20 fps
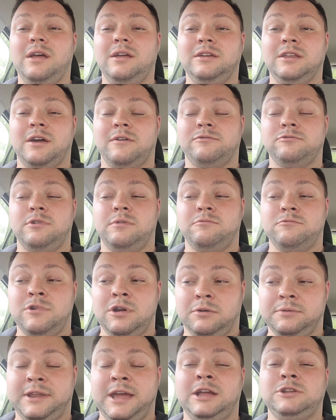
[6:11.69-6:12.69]
they're in
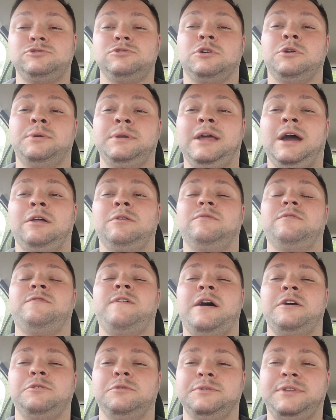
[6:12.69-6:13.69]
real danger of going down on the
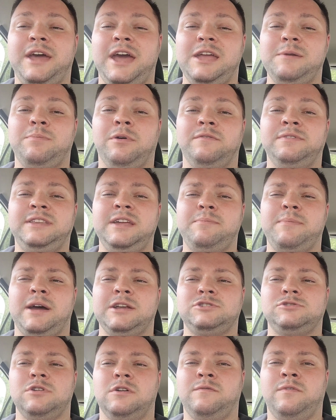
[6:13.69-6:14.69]
final day, but we did
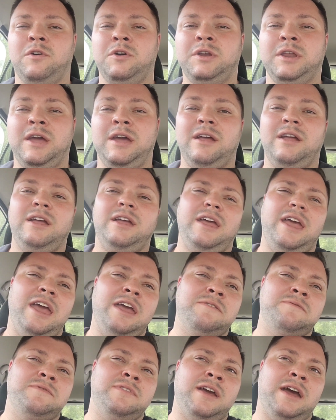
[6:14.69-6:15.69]
manage to avoid it
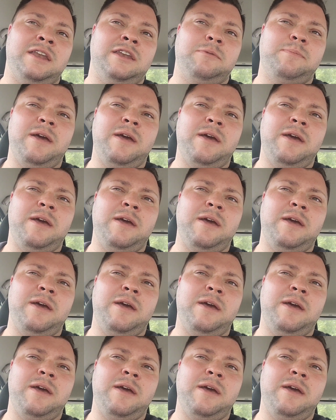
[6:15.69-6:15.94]
in the end.